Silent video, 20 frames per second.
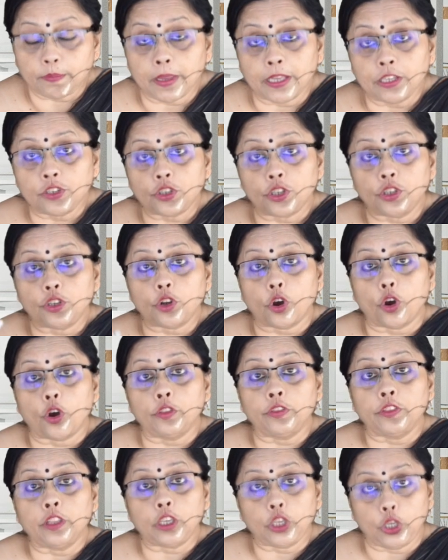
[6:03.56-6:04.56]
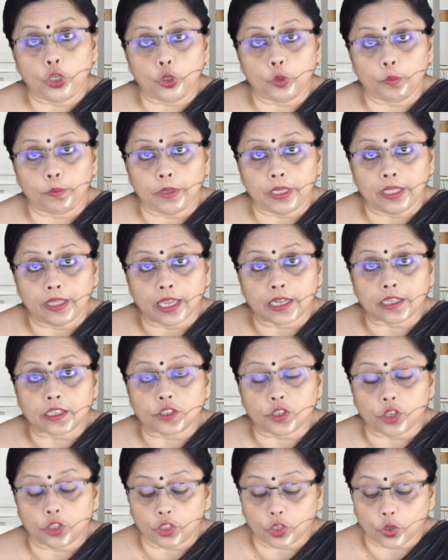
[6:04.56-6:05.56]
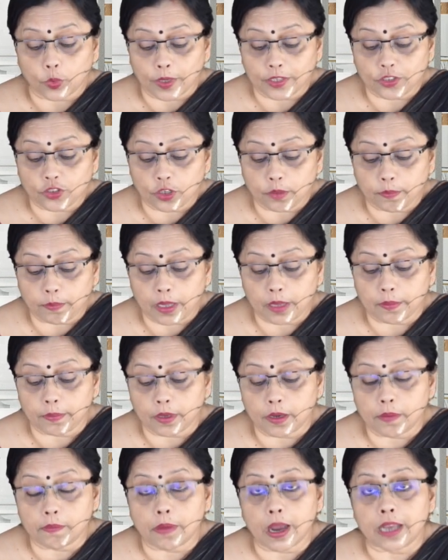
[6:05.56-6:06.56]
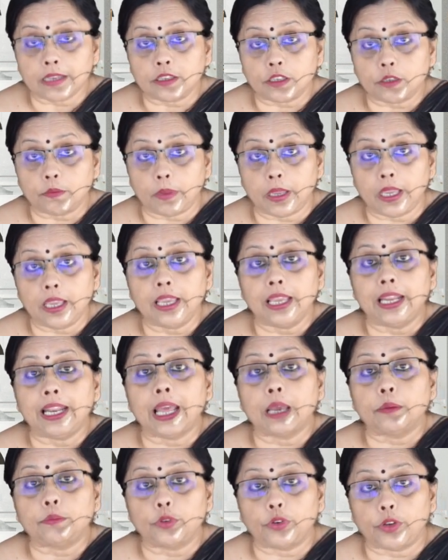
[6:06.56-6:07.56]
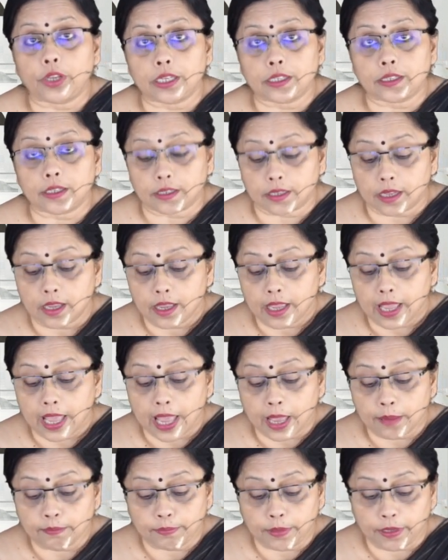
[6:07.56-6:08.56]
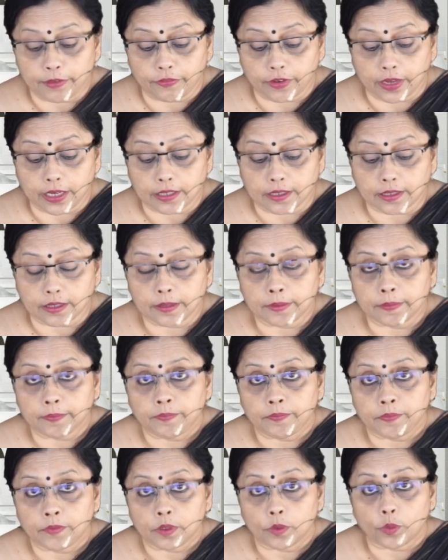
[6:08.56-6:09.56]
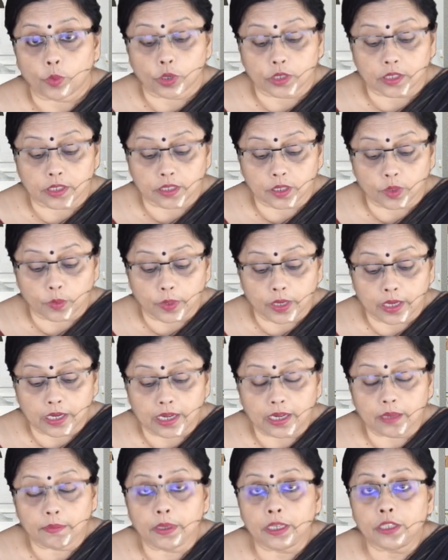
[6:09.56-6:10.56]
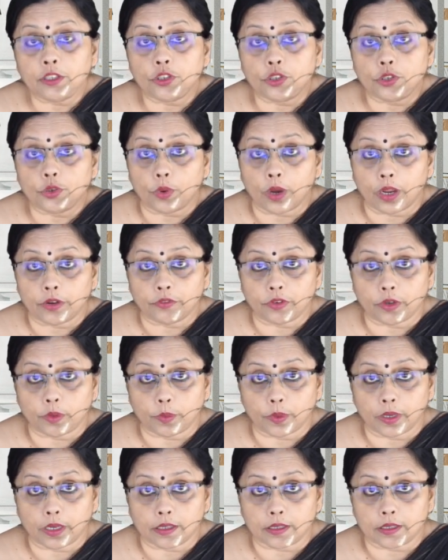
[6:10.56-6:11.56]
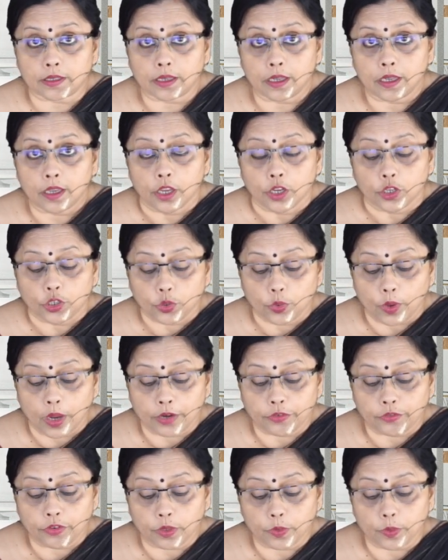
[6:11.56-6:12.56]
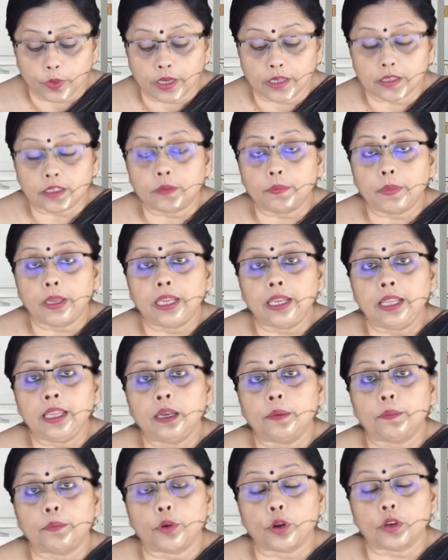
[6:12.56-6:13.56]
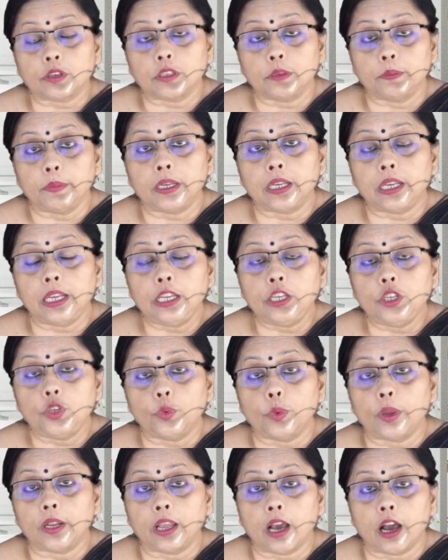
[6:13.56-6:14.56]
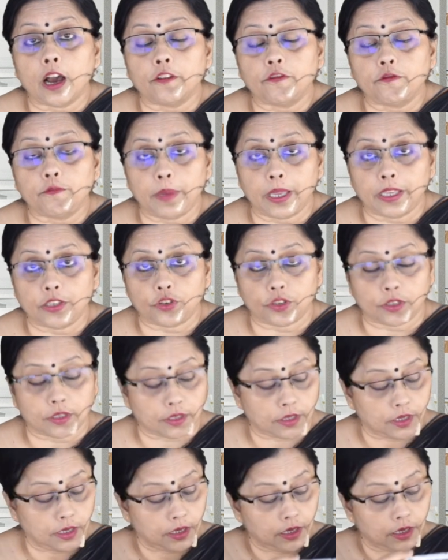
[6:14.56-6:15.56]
mentioned on the QP, that is on the question paper, must be elaborated, amplified. What is the word limit? 200 words. 200 words meaning approximately 2.5 pages.